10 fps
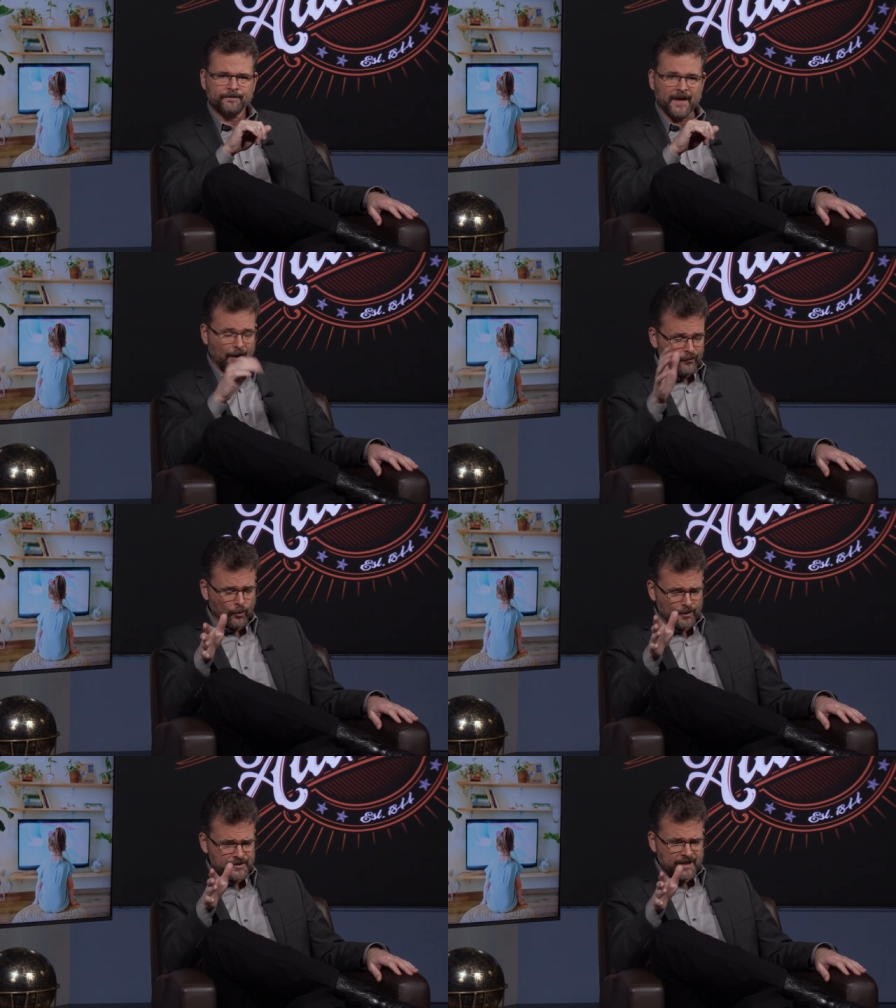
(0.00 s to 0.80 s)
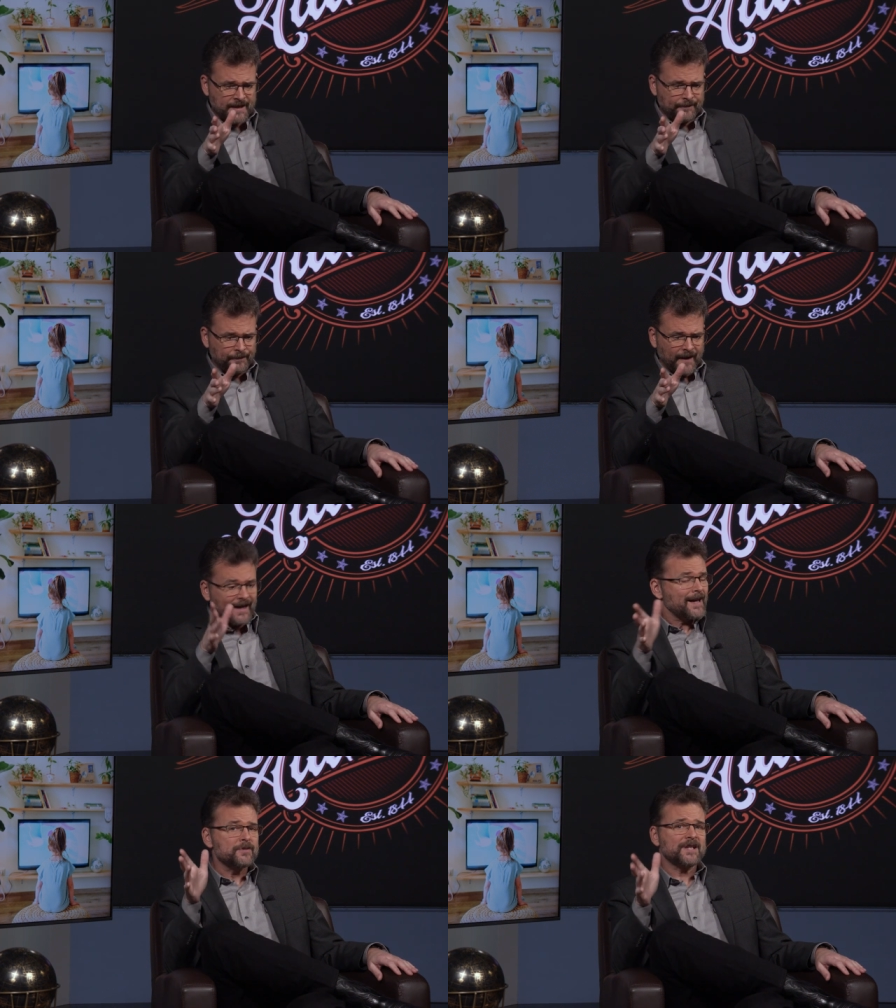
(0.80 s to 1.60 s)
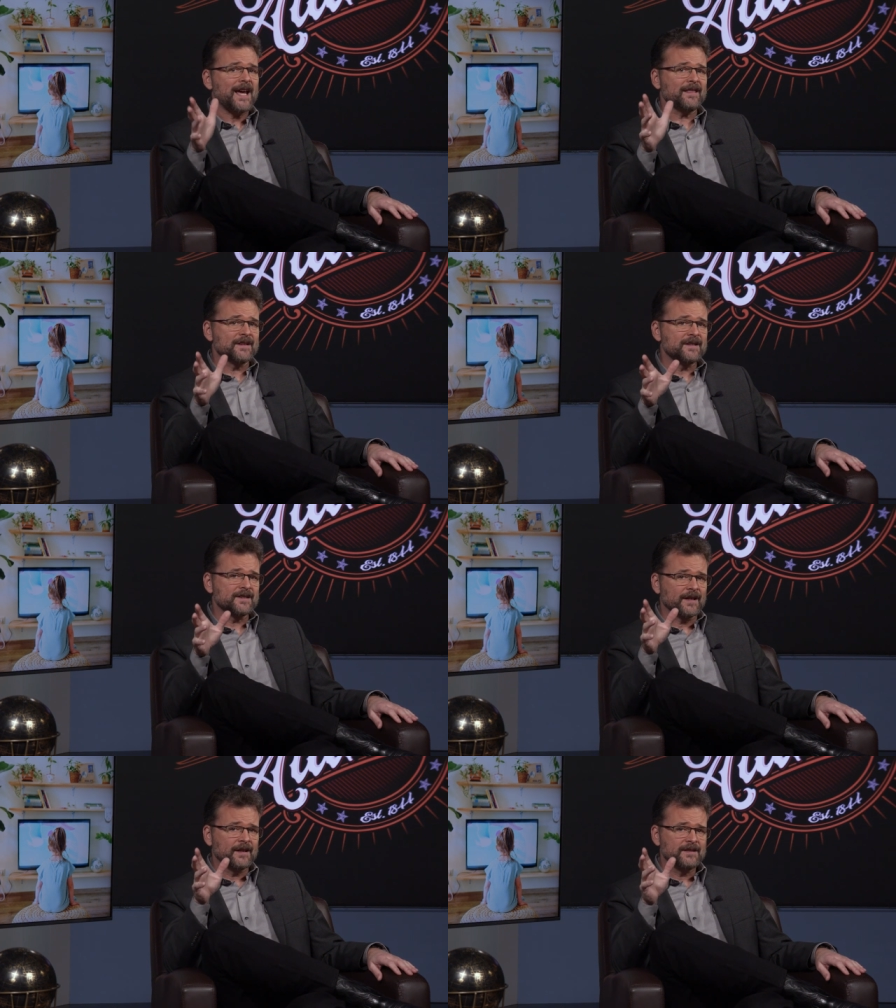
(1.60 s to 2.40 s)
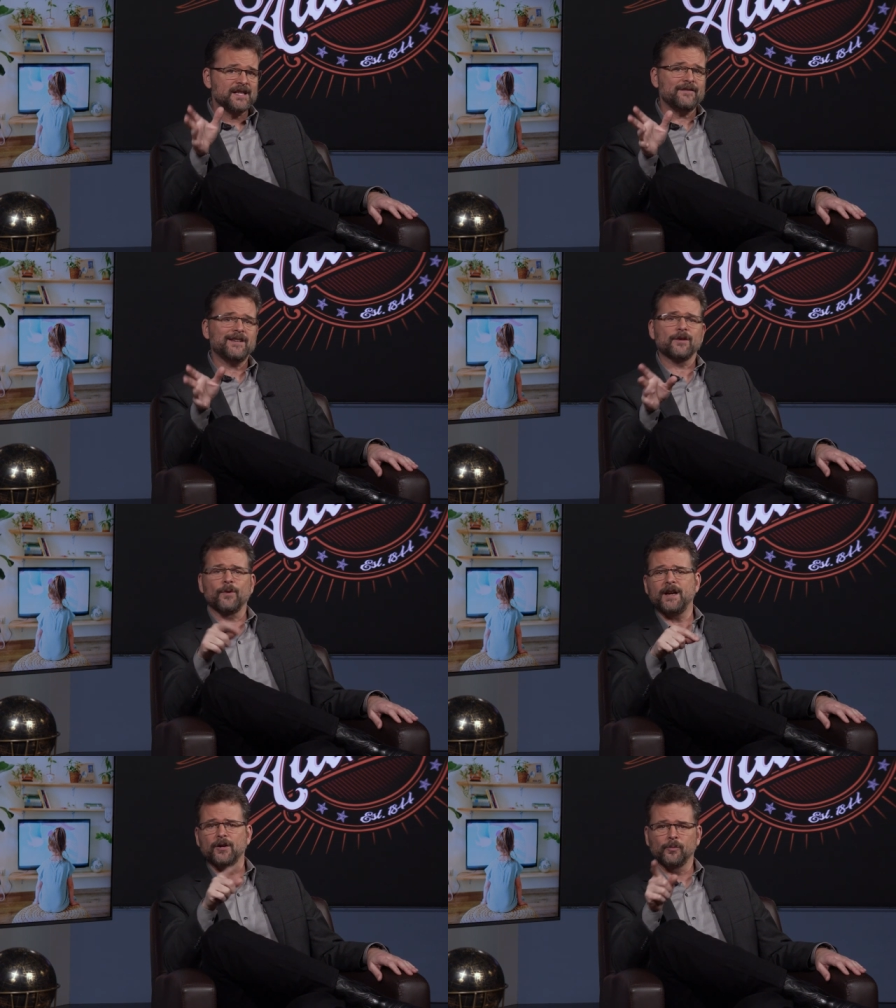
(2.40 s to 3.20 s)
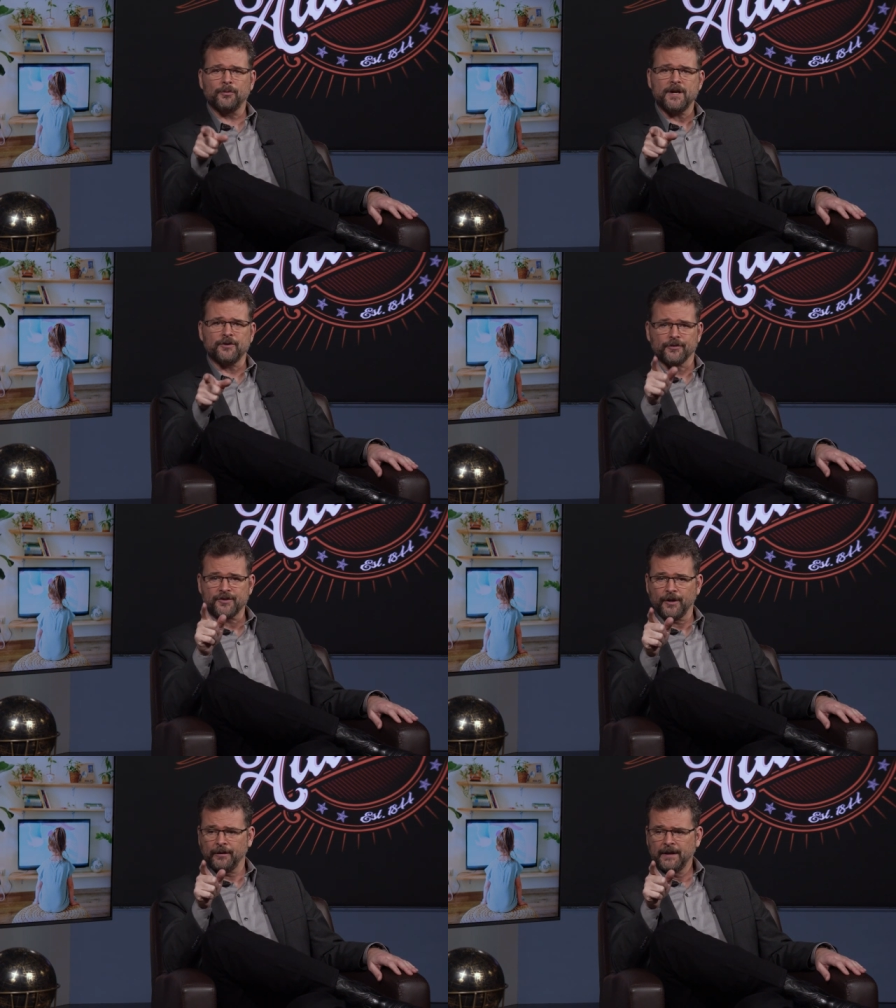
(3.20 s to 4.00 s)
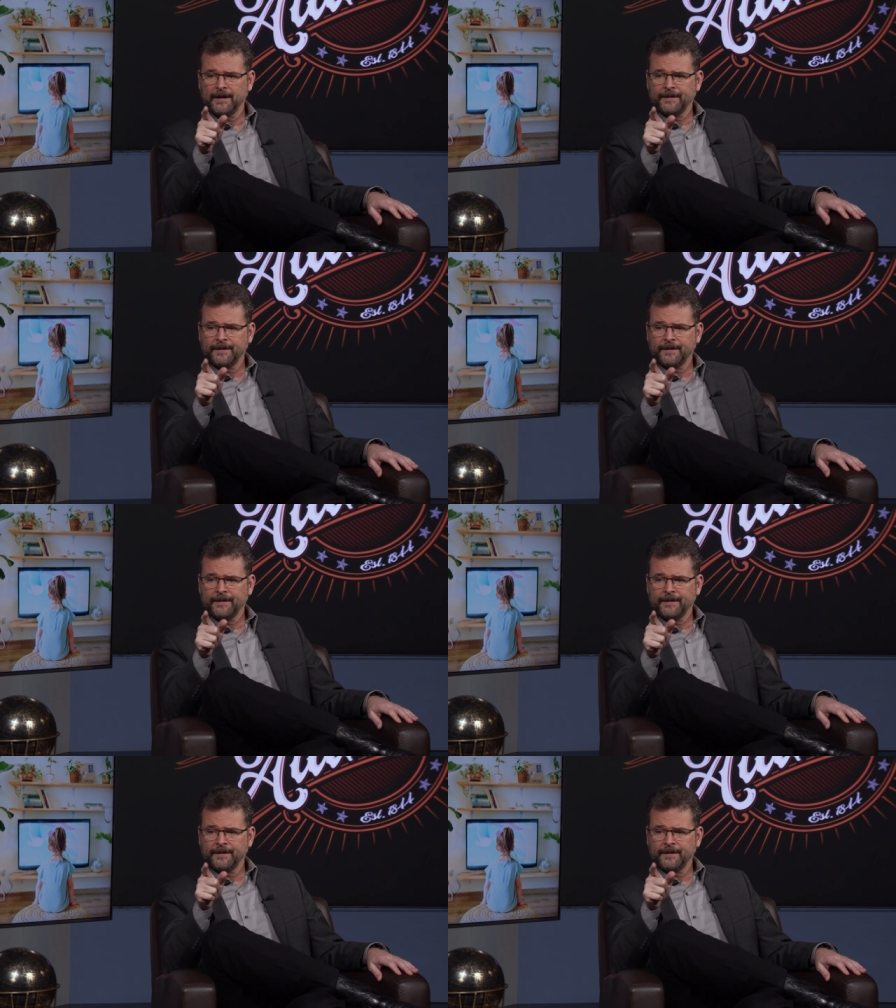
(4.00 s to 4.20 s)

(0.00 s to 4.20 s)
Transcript: Now, of course, I am saying this as a TV and radio preacher, so